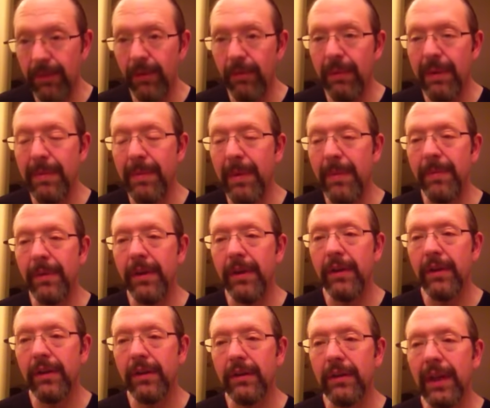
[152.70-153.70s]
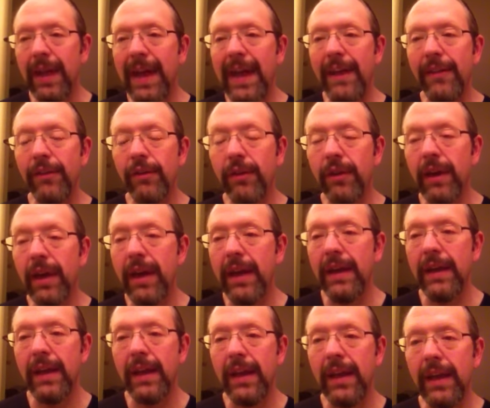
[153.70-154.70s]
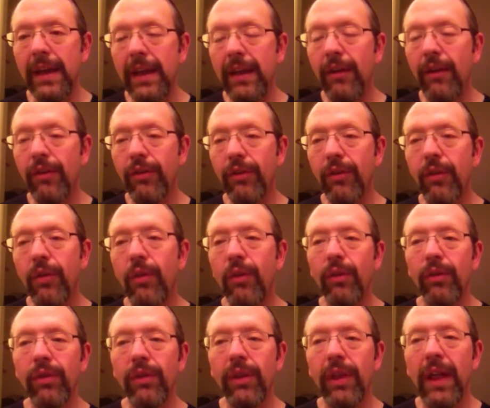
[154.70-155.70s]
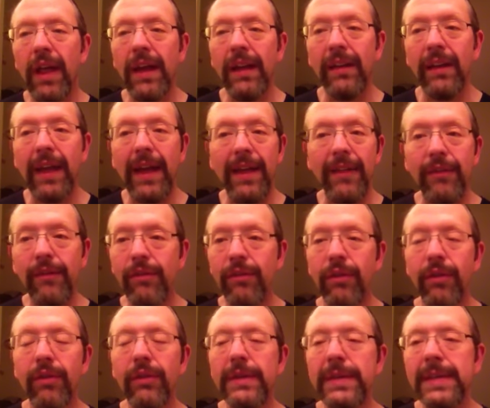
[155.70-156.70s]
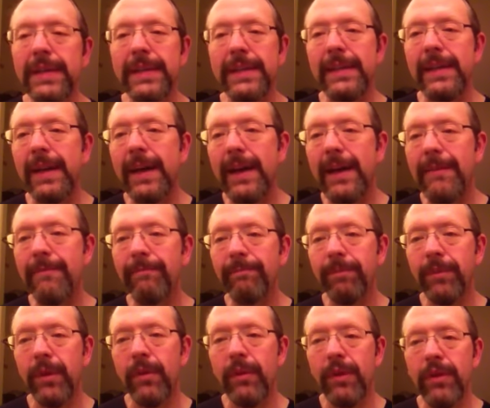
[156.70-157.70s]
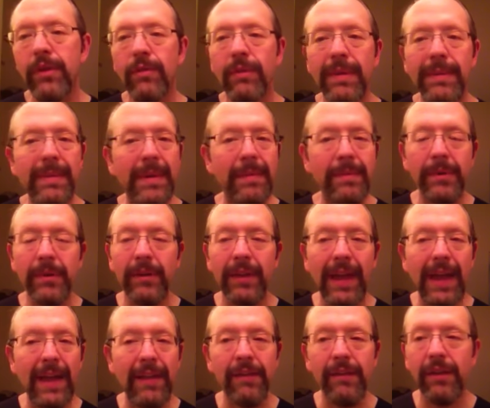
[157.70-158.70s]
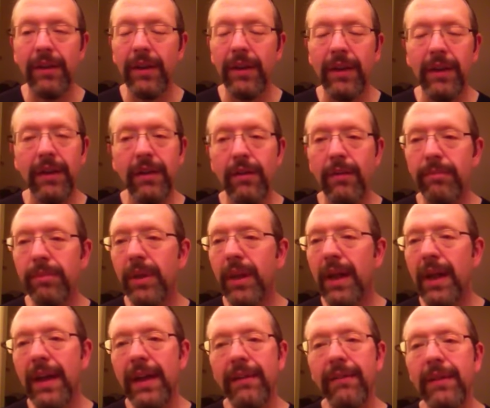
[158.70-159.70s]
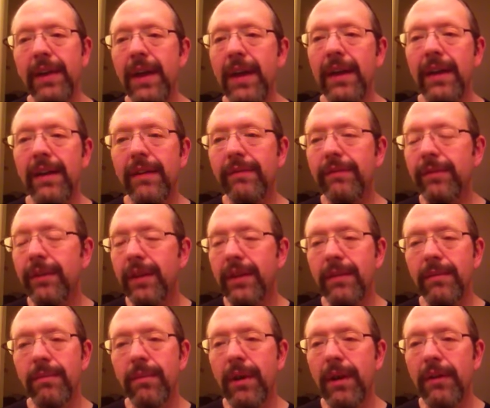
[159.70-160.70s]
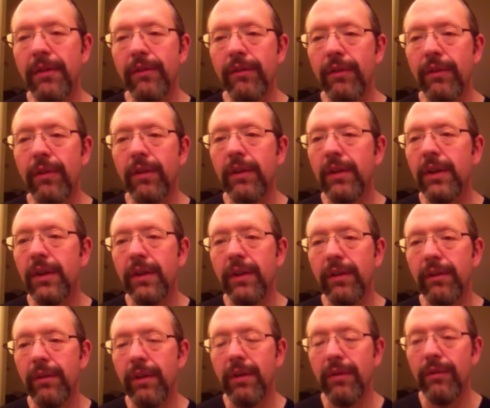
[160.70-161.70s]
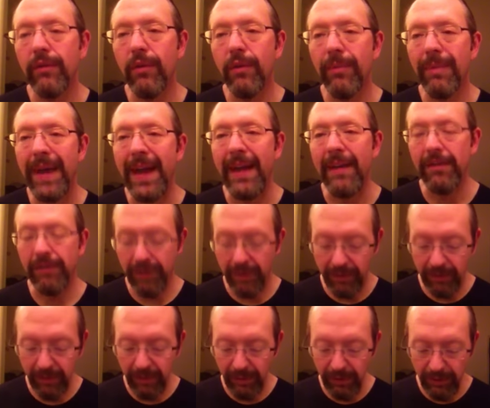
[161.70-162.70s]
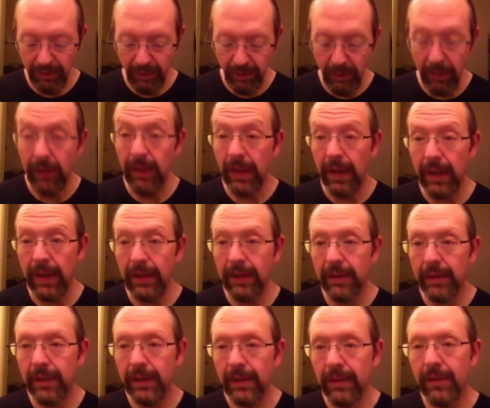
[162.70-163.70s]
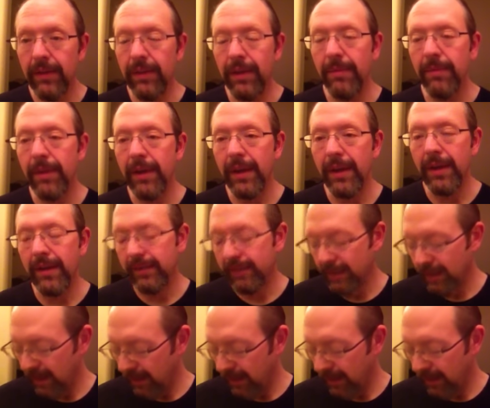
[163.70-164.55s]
to whip up a good lather, and it also holds a lot of lather. So once you whip up your lather, you apply it, you've got enough in the brush for three or four passes. So seems like a